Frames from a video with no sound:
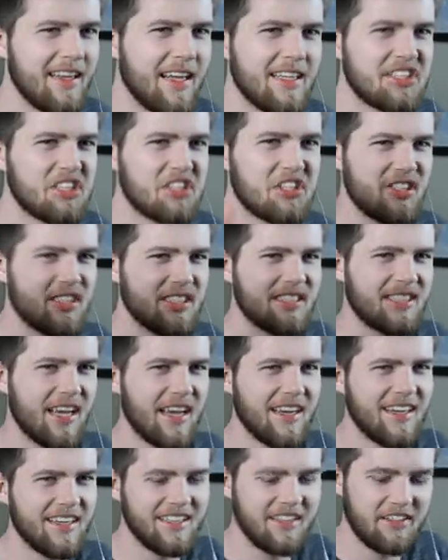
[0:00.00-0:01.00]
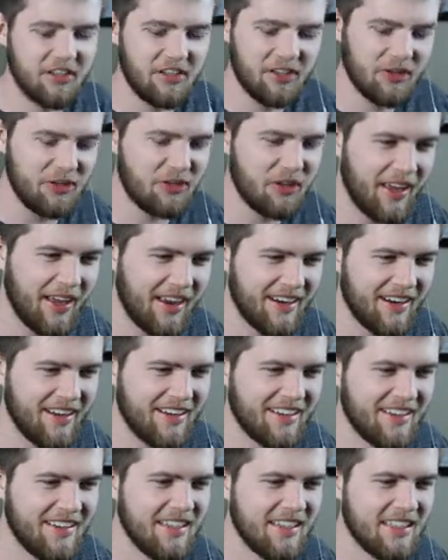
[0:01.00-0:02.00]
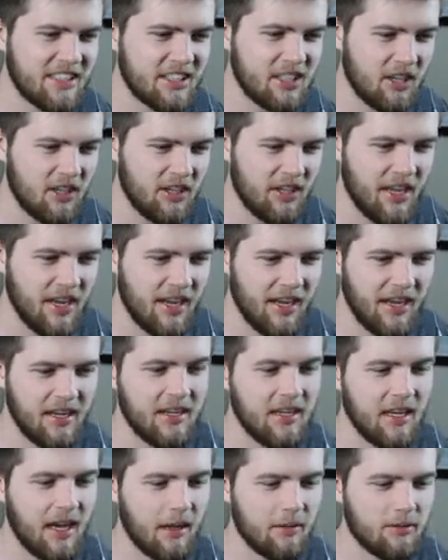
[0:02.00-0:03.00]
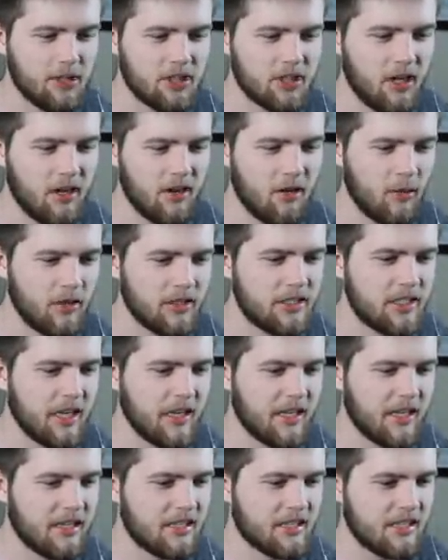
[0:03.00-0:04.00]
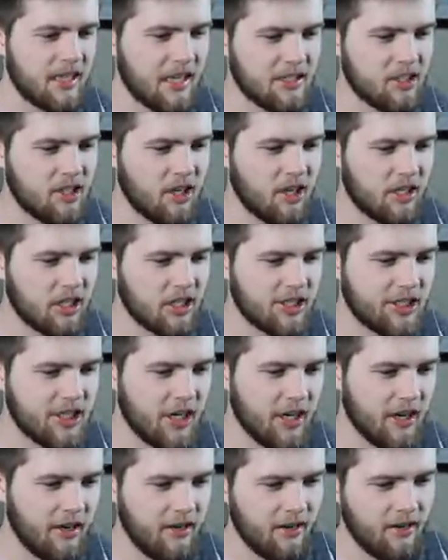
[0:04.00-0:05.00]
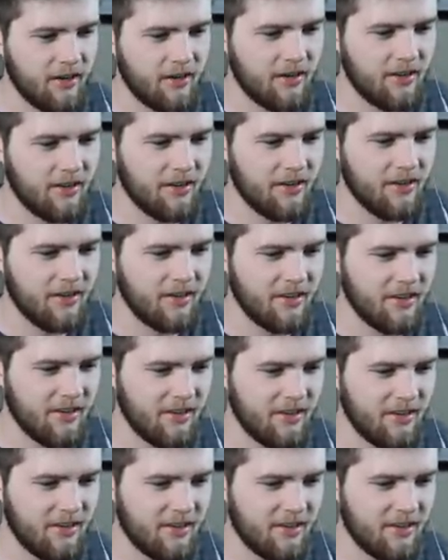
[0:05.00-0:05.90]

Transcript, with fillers: they just decided to do that. So yeah, yeah, I'm just gonna one second. This guy's talking shit. Oh